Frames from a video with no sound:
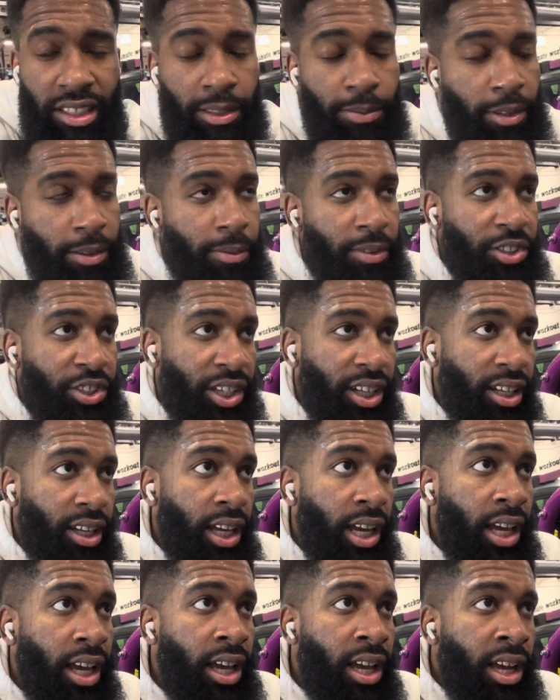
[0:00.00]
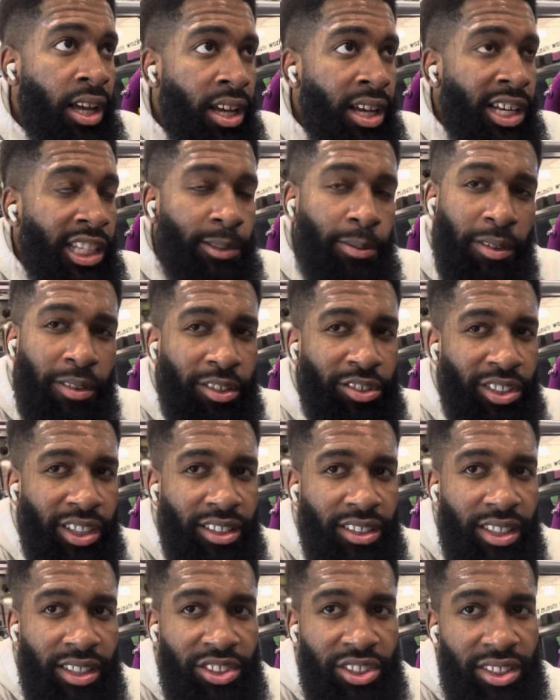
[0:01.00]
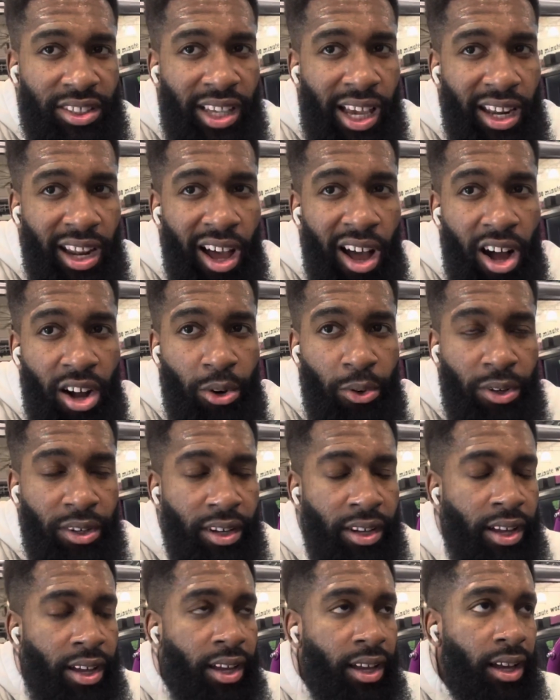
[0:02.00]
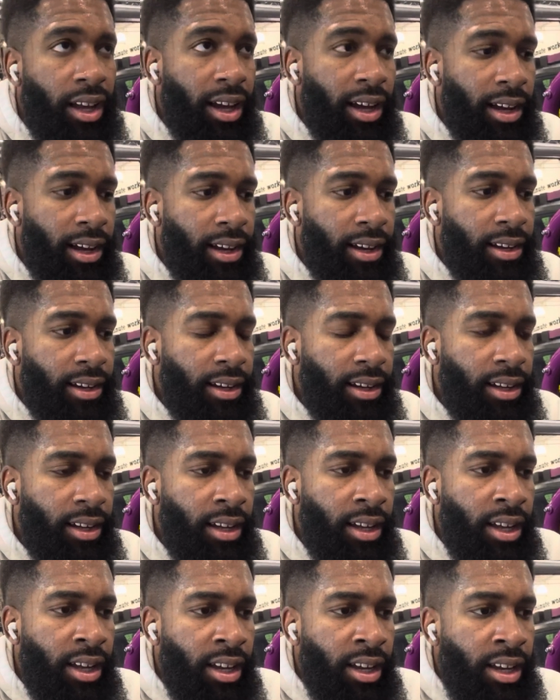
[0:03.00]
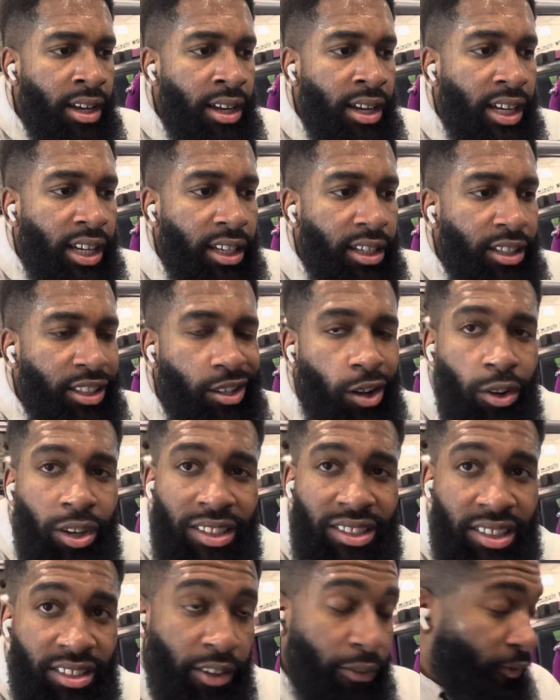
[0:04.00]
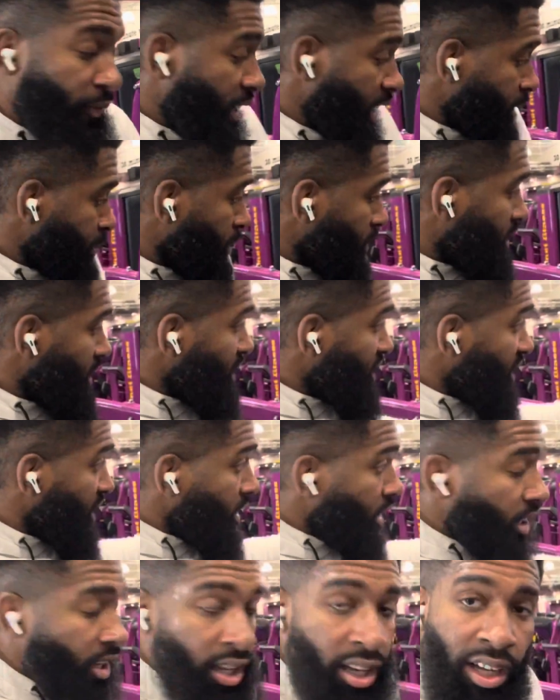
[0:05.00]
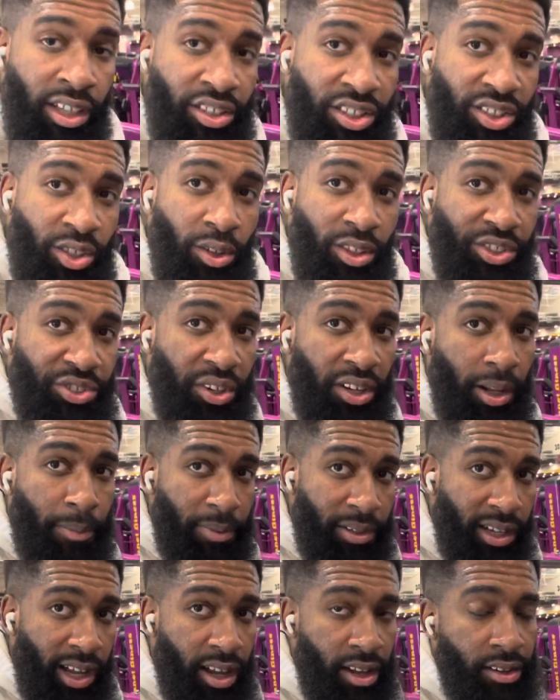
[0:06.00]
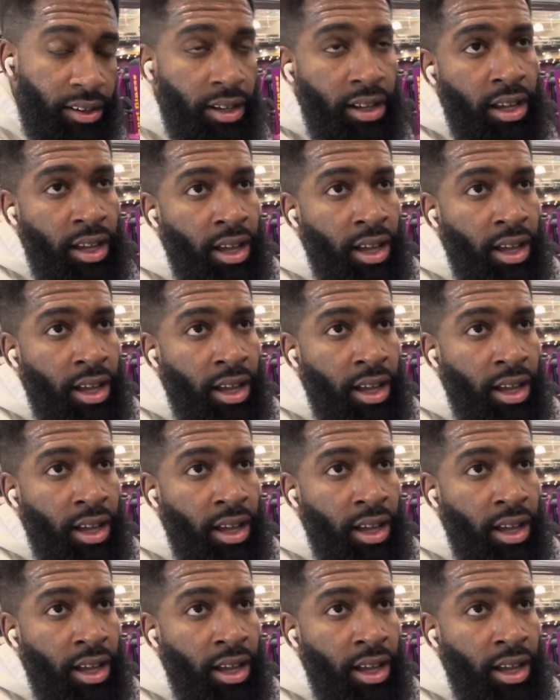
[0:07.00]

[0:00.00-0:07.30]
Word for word: Smith machine. Smith machine is just kind of awkward, uh, you know, cause it's a fixed position, it's just going straight up and down.